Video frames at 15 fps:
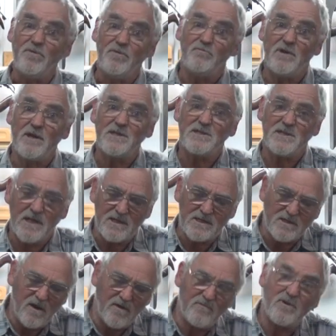The reason
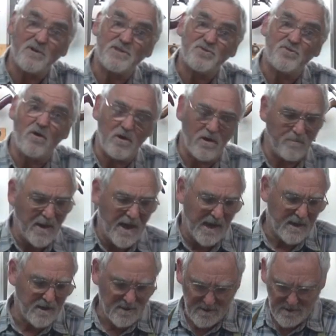is I've got a stronger
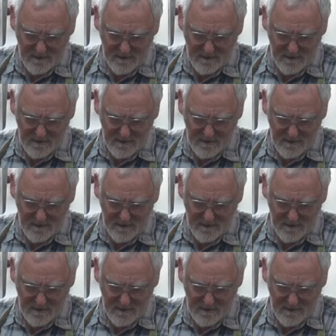back.